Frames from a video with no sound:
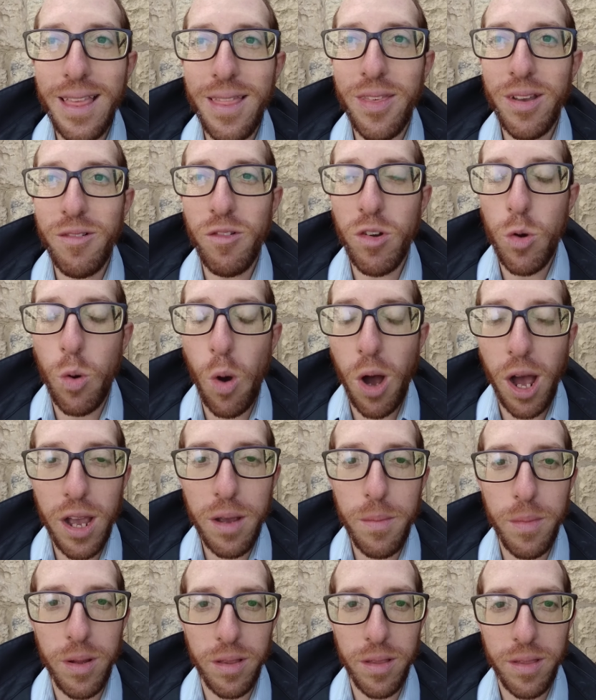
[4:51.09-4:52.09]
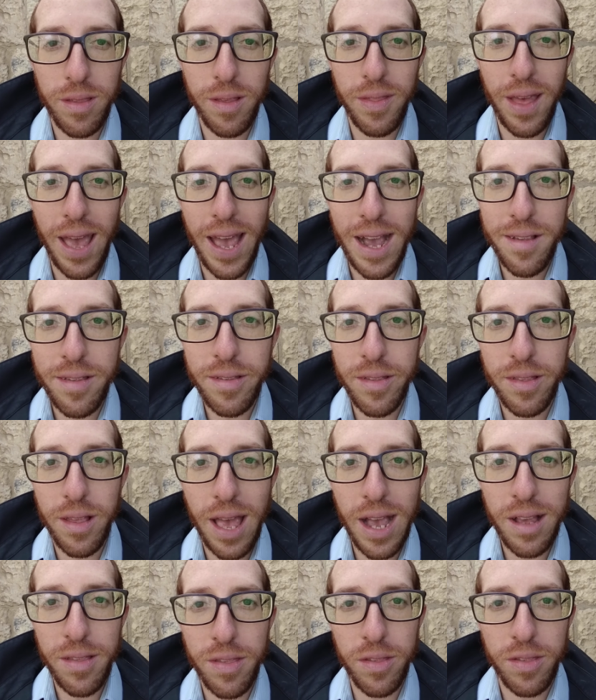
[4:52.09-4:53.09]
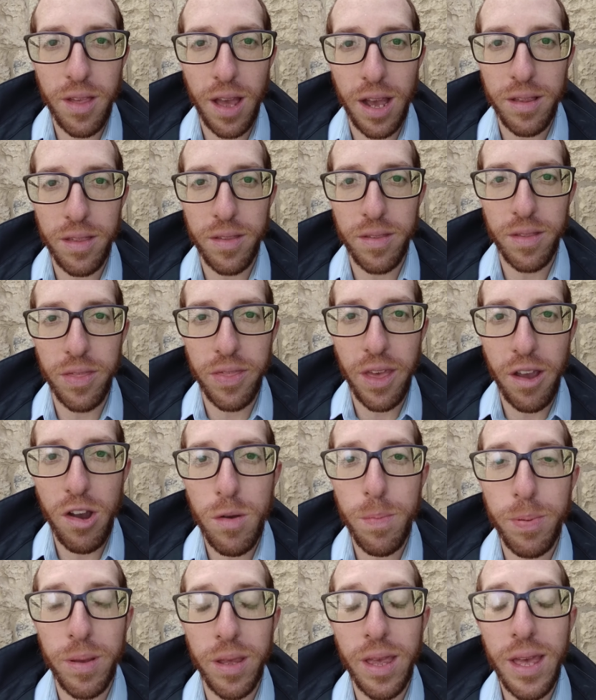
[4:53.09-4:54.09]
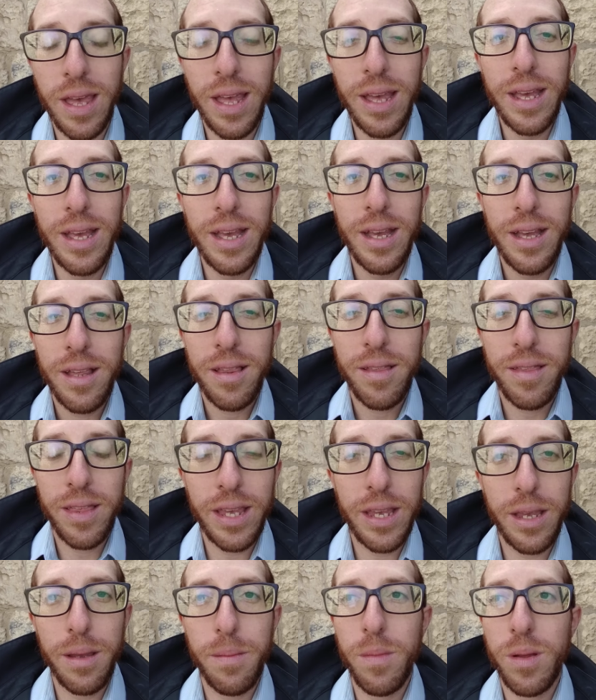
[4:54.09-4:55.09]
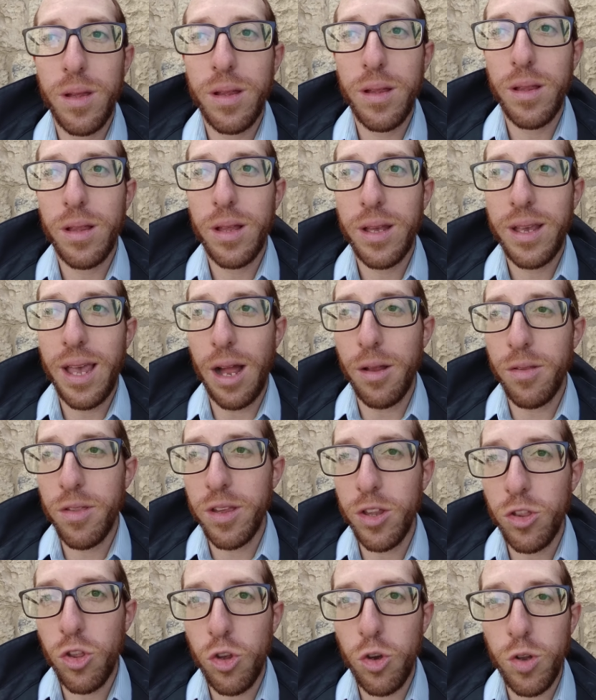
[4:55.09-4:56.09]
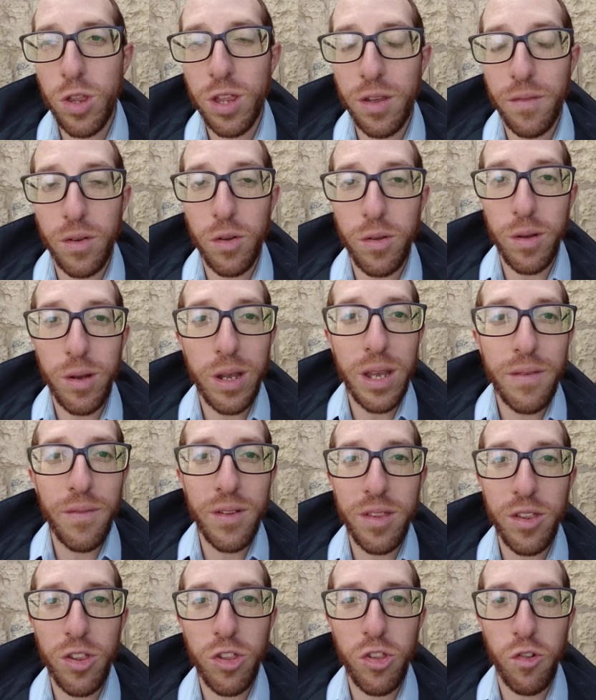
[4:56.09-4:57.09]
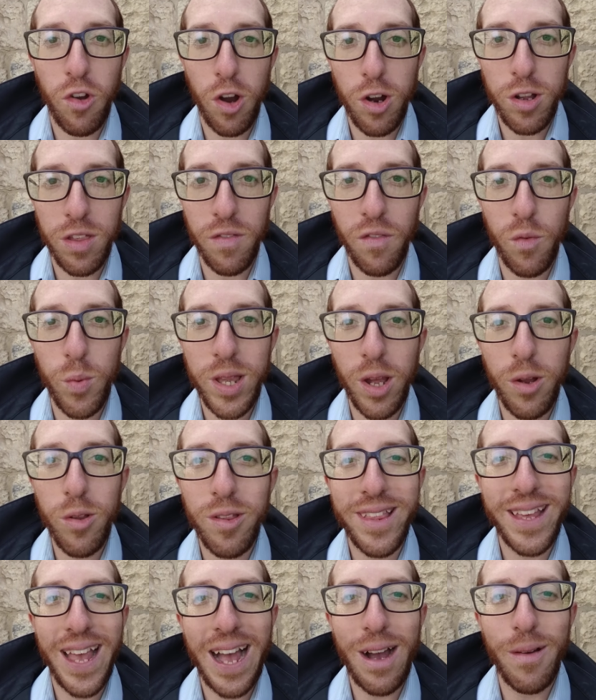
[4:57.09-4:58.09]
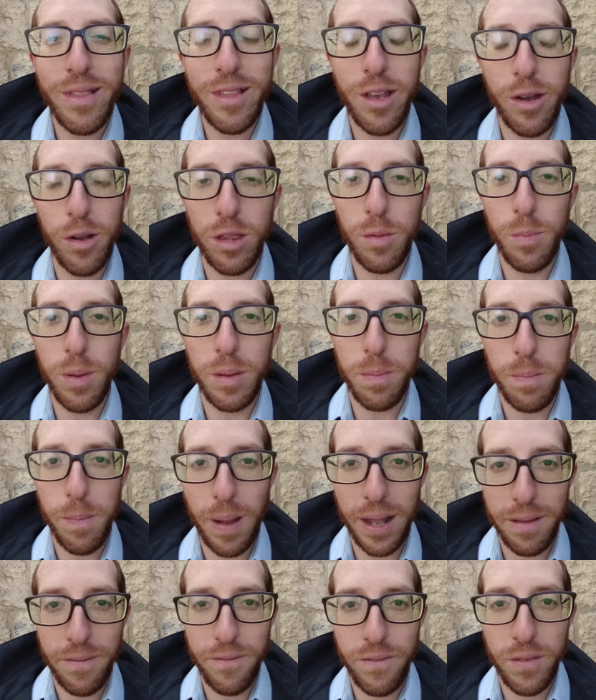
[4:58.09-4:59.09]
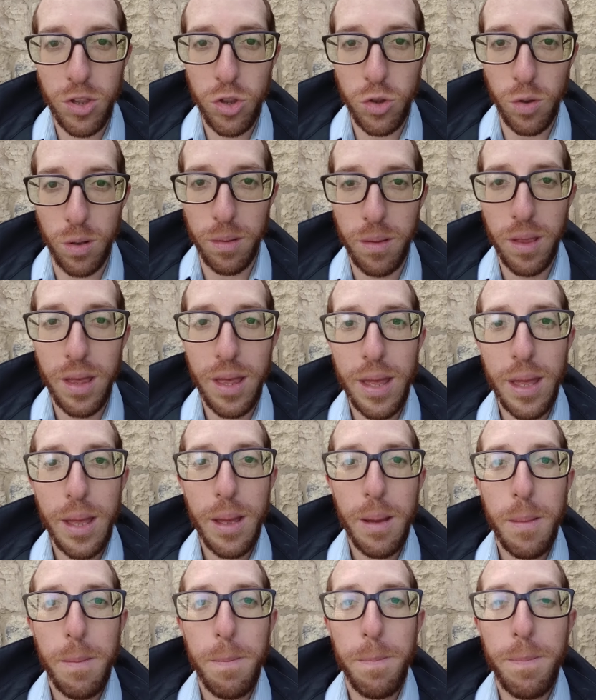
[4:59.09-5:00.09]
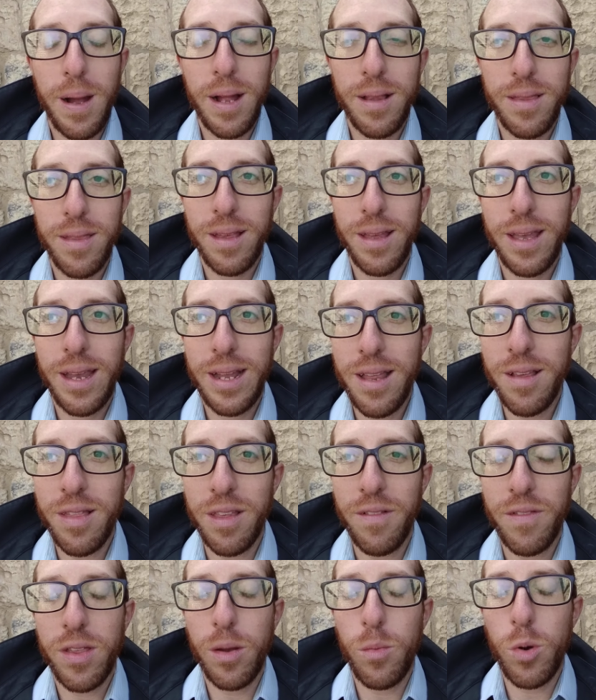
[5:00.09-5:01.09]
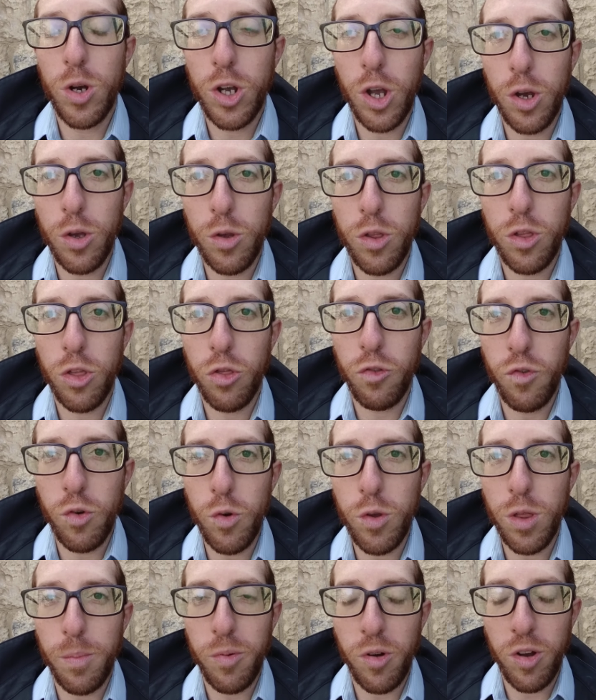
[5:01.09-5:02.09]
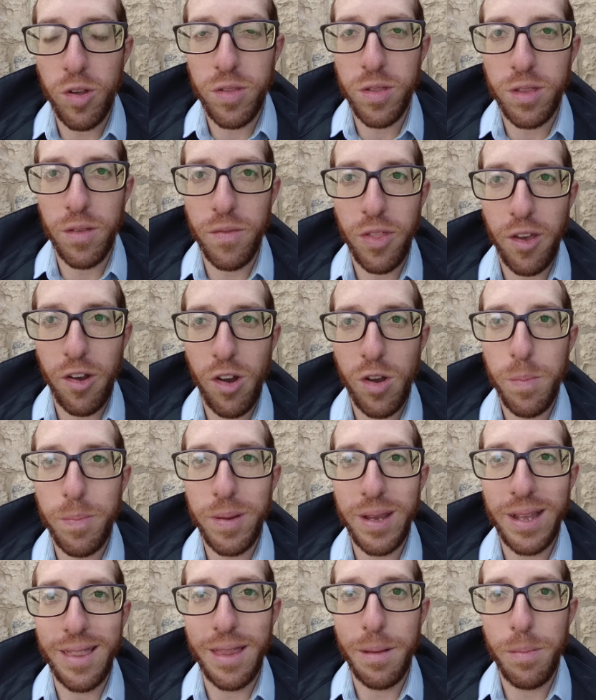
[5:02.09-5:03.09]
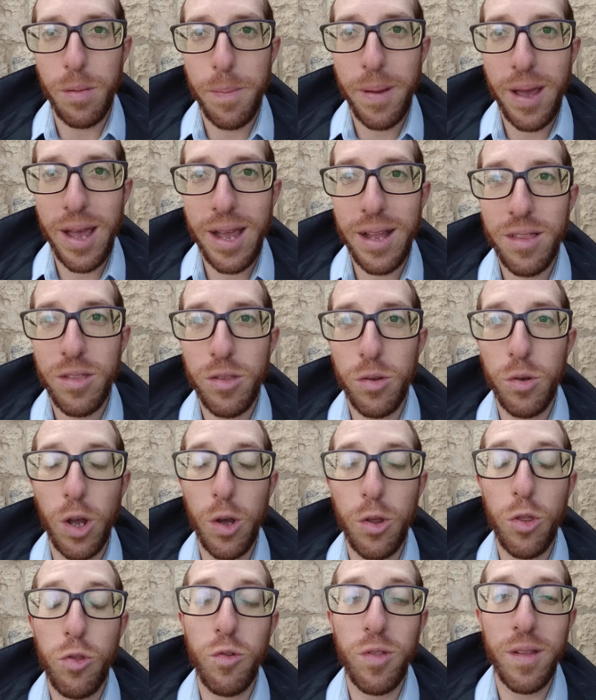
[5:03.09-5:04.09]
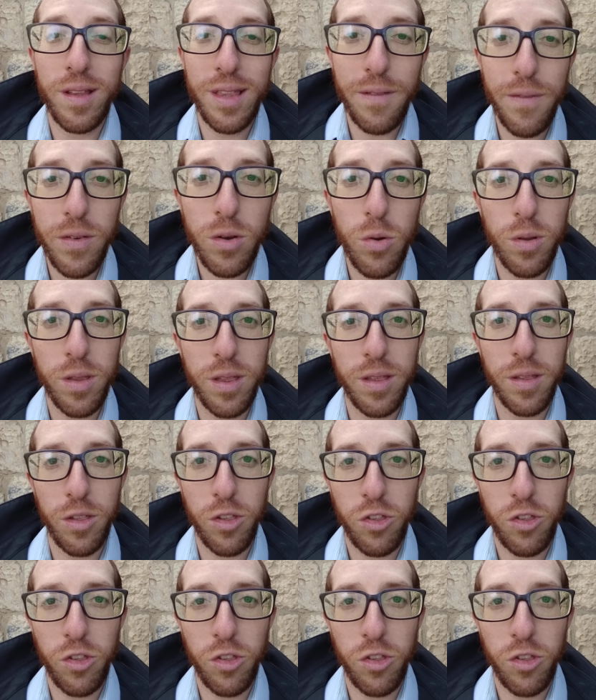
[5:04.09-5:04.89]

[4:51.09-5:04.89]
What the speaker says: their requirements and the exercises in therapy seem counterintuitive or even destructive, and we don't see how it's going to be beneficial. But it is, if someone goes through the process of therapy and they're prepared to go through the difficulties